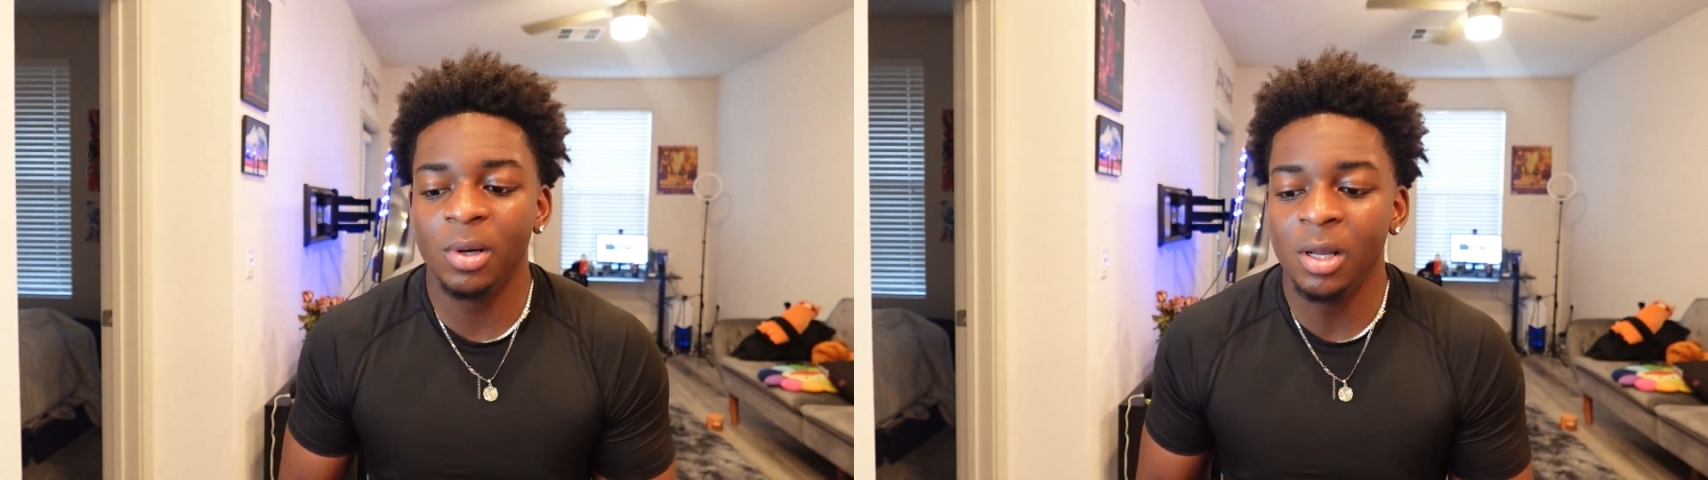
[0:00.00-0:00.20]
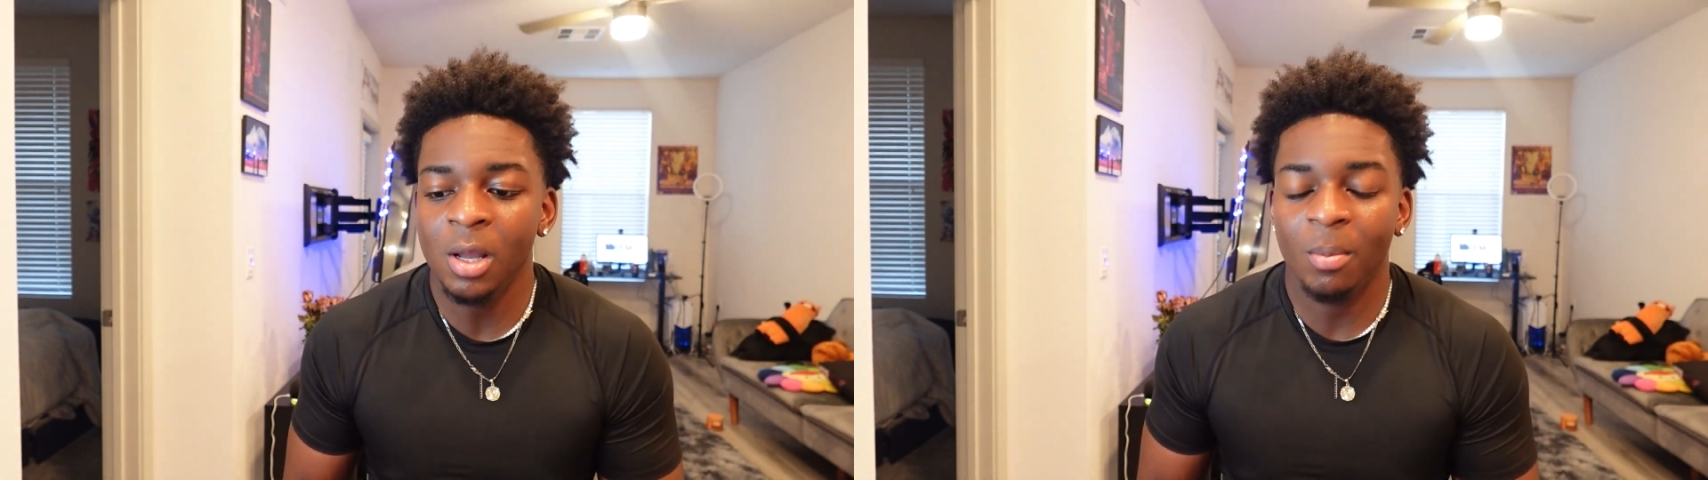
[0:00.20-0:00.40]

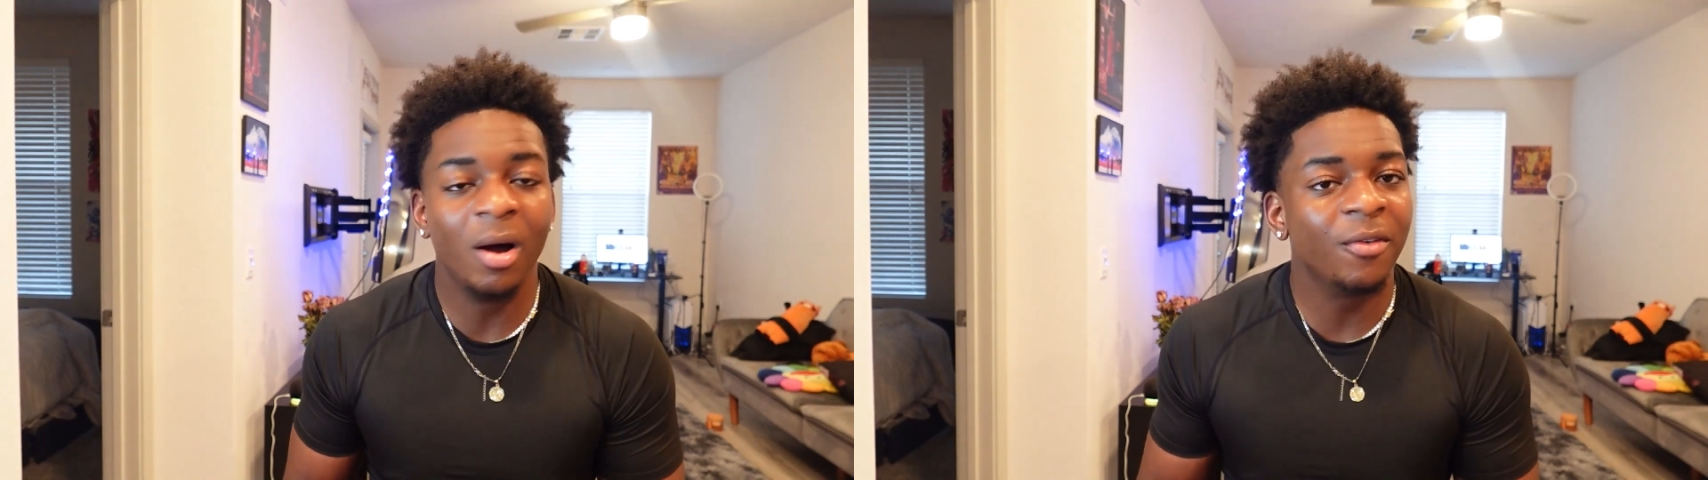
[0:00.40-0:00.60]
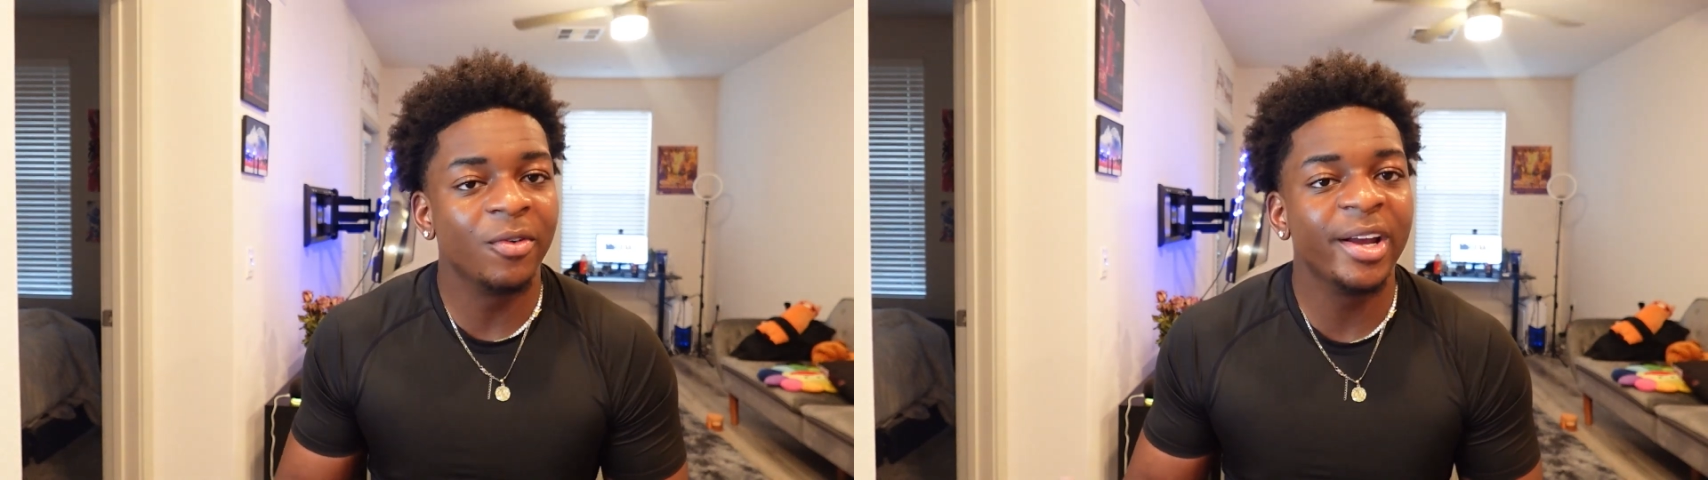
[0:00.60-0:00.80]
but
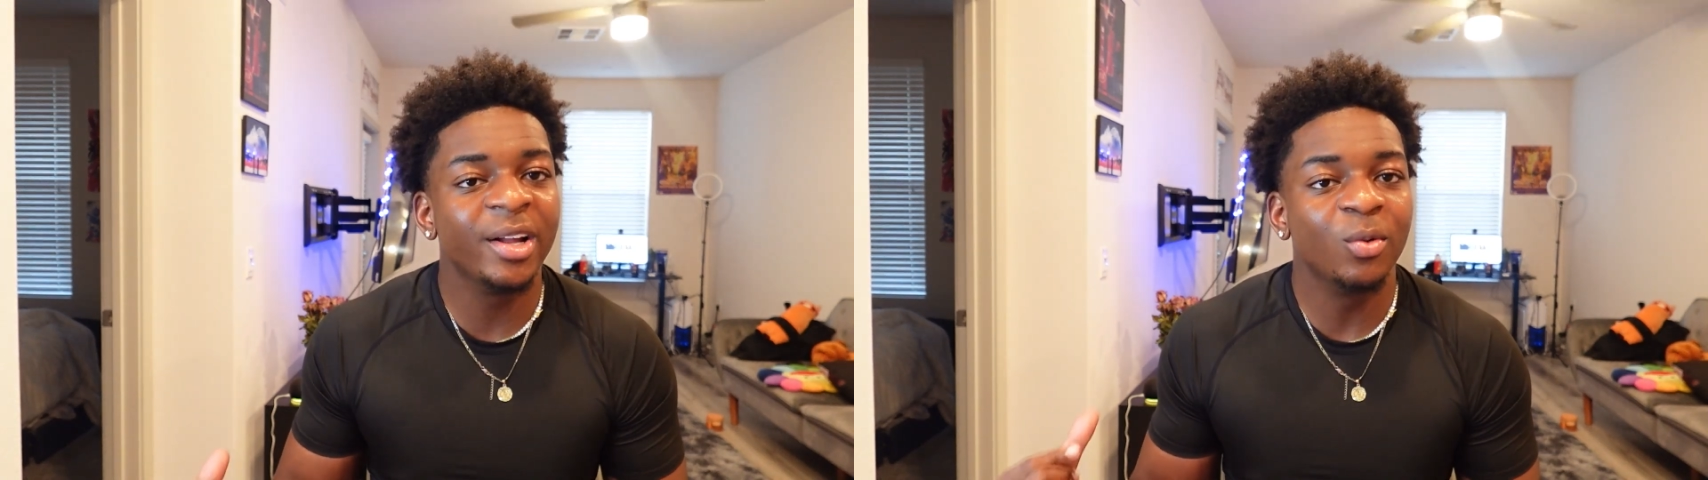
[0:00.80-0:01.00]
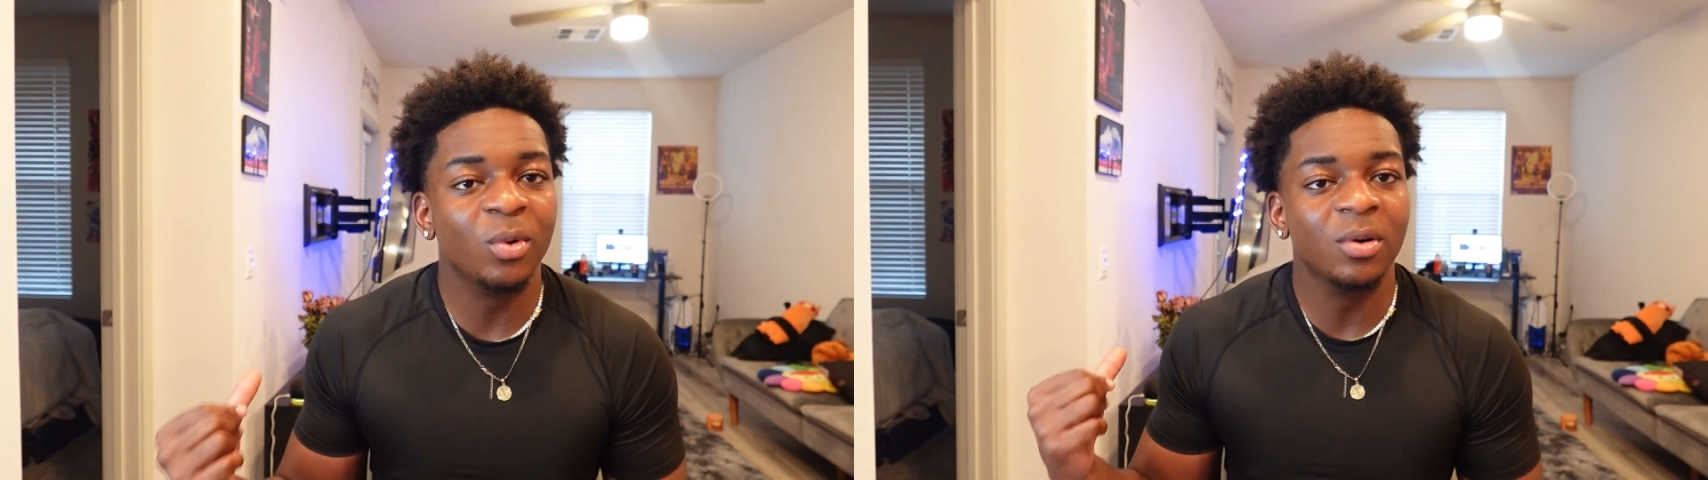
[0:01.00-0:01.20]
my
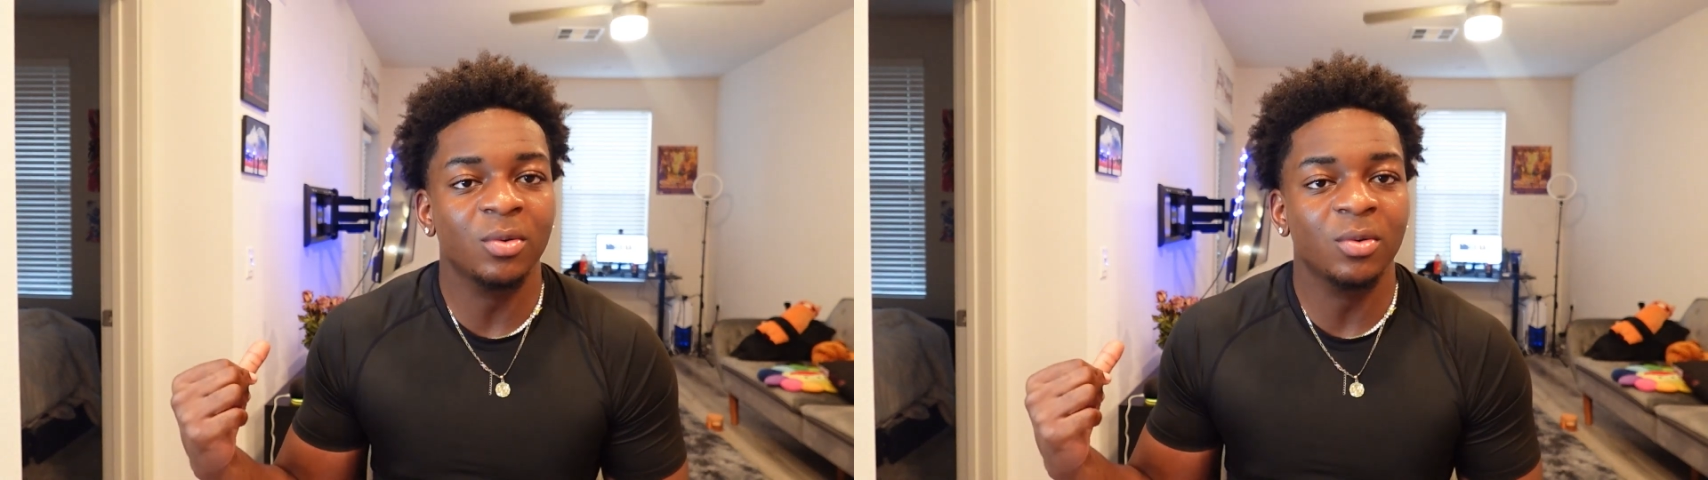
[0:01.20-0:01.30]
friend,